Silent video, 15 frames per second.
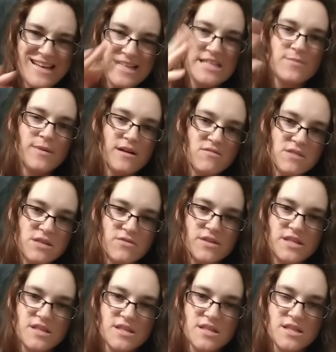That's about when the
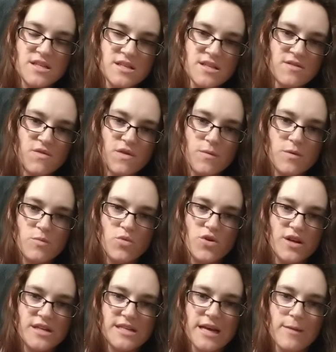resistance from the
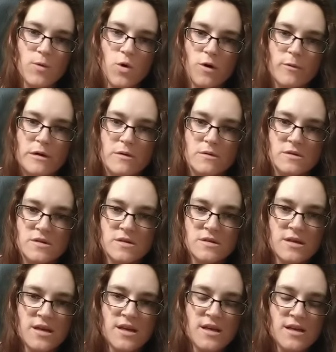morning time hormones
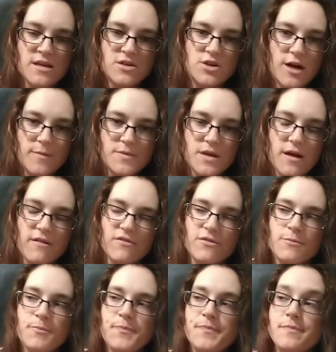drops off.